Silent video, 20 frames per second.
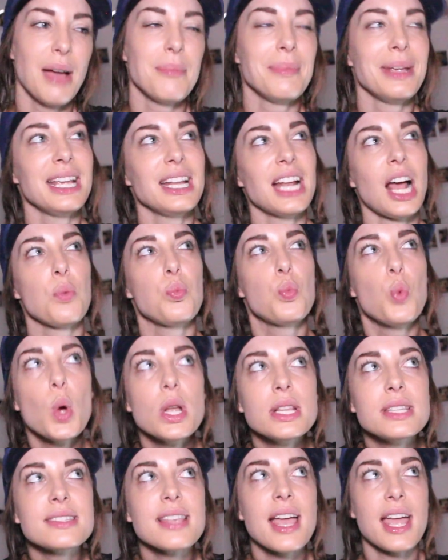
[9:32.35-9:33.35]
I mean, I
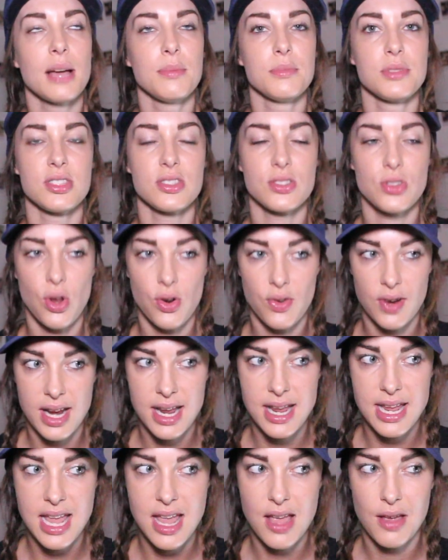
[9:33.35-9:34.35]
would say I'm
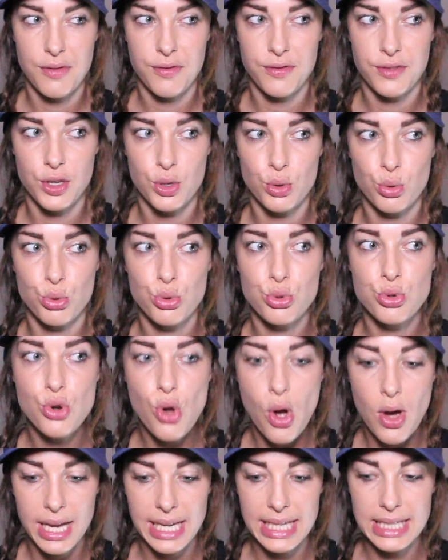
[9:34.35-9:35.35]
sorry if you're
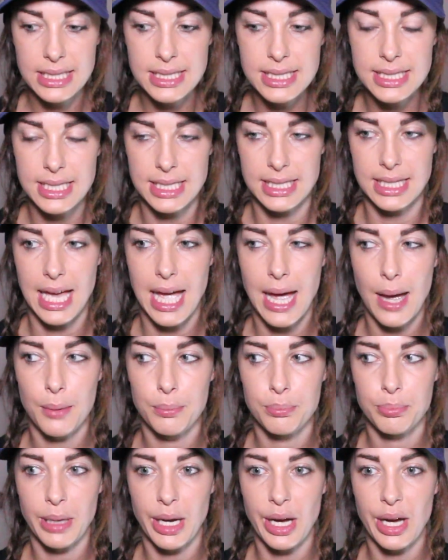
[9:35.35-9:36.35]
not into
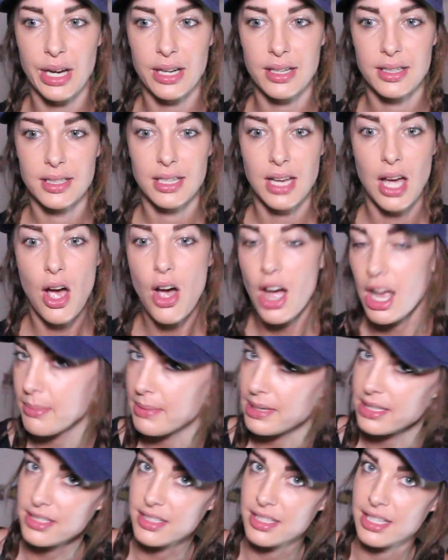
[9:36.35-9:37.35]
that, but I'm
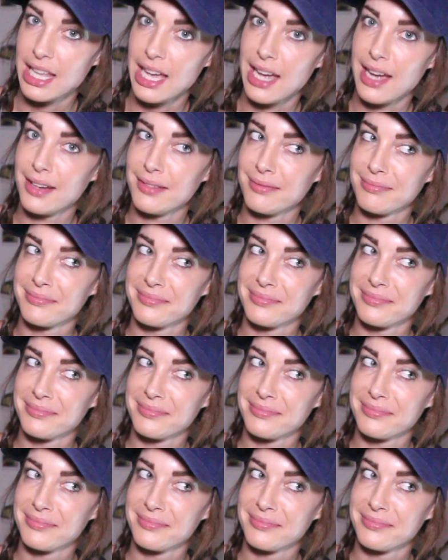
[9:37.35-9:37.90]
into that.